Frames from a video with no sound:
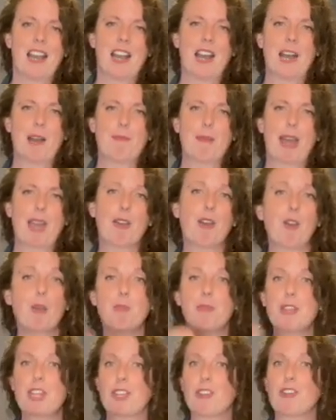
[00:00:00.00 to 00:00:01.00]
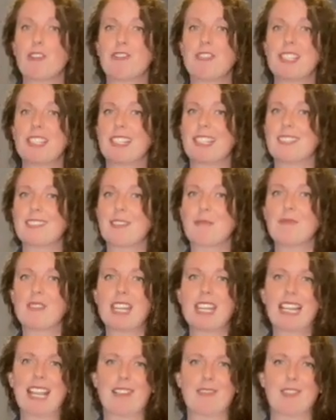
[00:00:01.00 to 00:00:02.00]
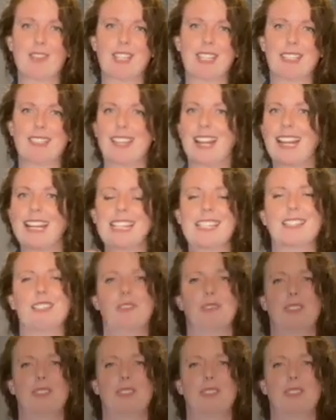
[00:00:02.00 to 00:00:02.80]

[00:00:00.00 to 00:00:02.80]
Um, I hope that you're feeling something after this tiny little